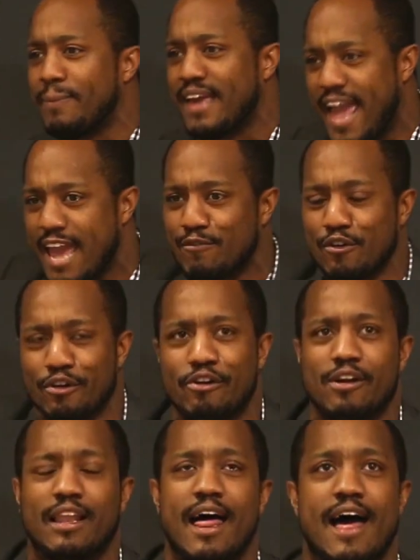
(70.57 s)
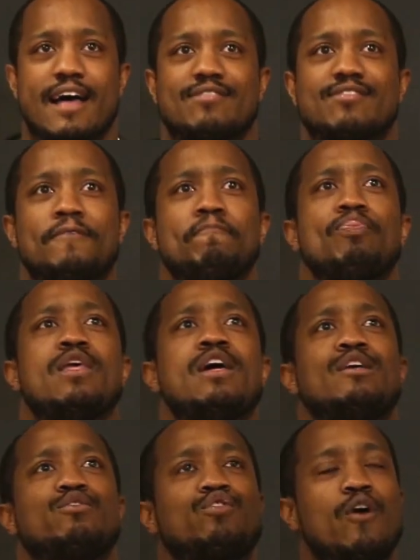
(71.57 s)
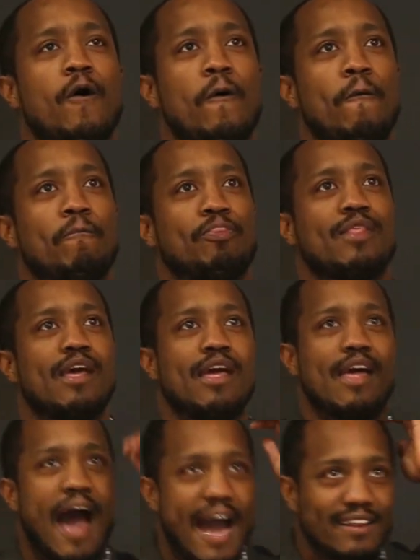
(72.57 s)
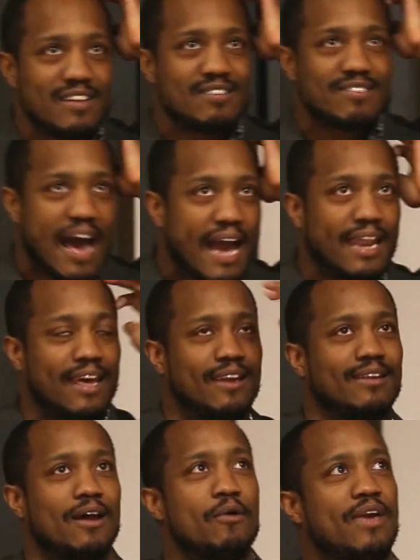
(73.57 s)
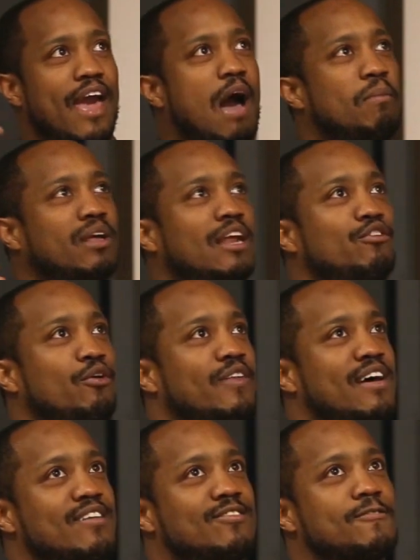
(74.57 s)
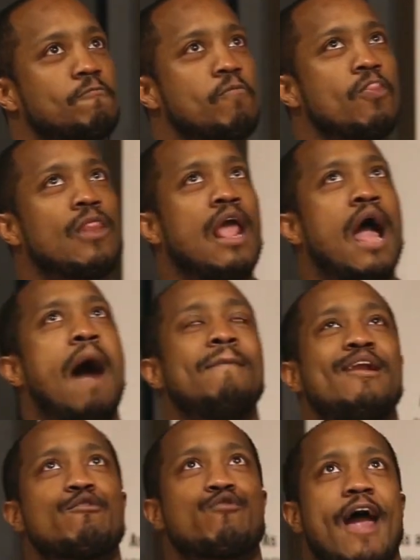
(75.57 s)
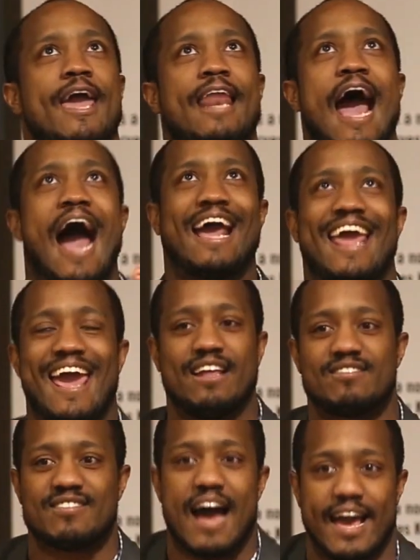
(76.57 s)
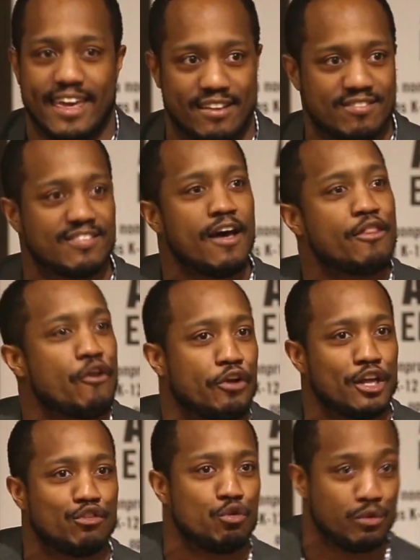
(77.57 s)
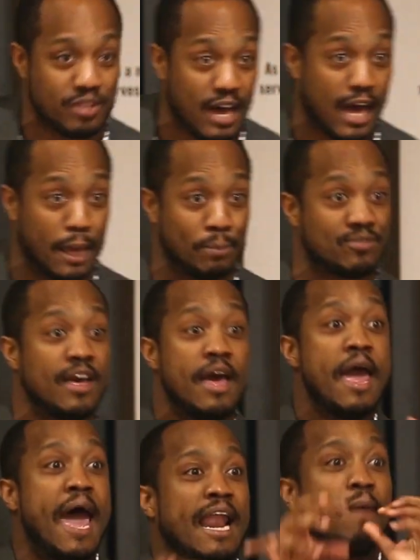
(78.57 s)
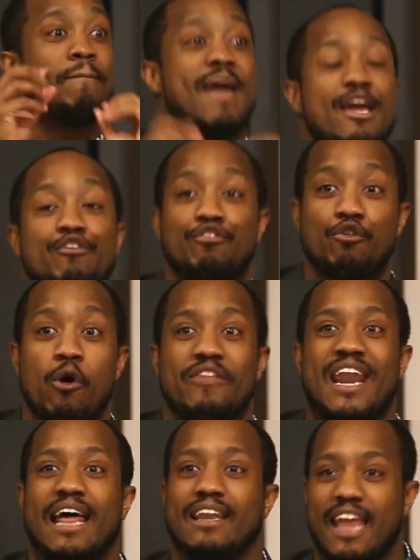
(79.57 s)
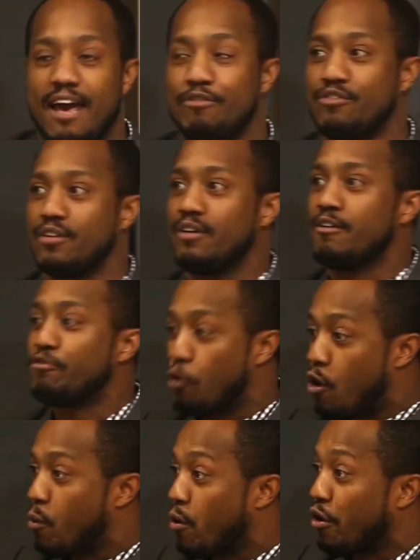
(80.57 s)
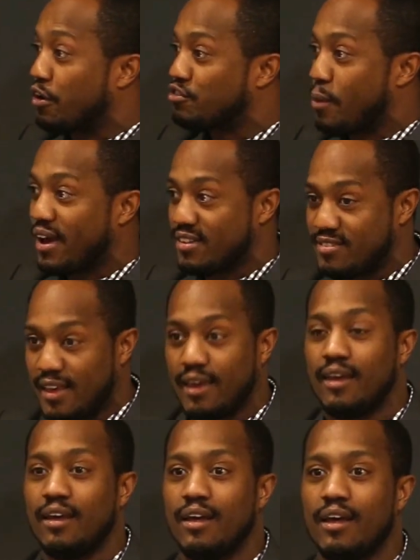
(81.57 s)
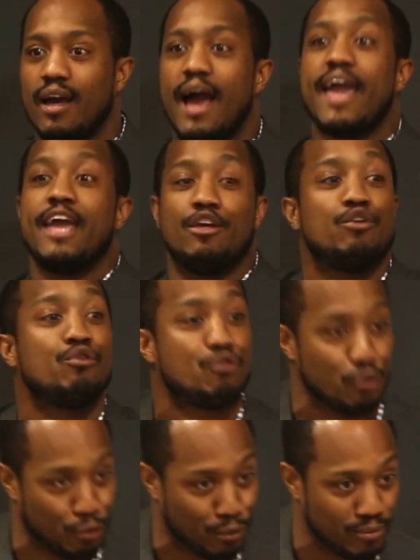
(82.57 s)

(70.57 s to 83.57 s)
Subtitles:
behavior in her class. So I decided, okay, how am I gonna do this? I'm gonna write, I hate science 32 times. And I made sure that I left 4 words so I can say, I hate you too.